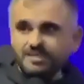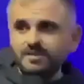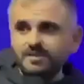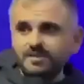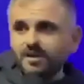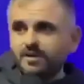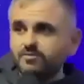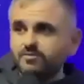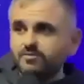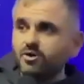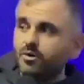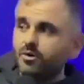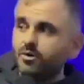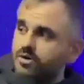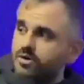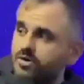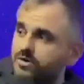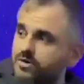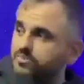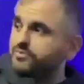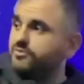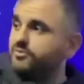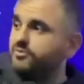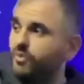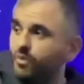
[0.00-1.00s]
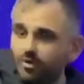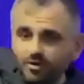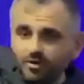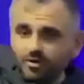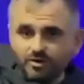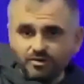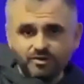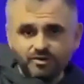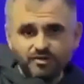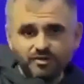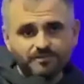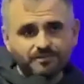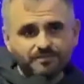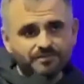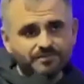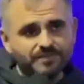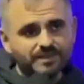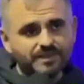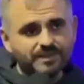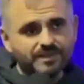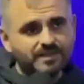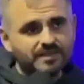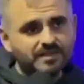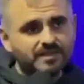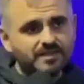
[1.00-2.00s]
of going forth,
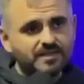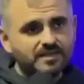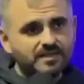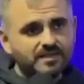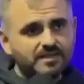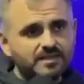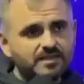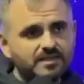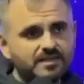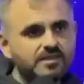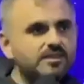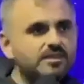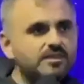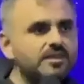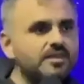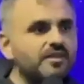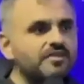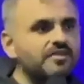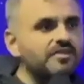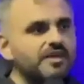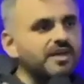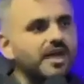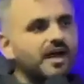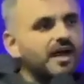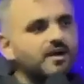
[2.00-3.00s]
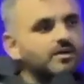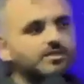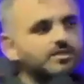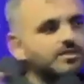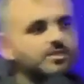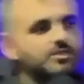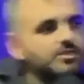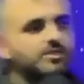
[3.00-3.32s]
nothing else could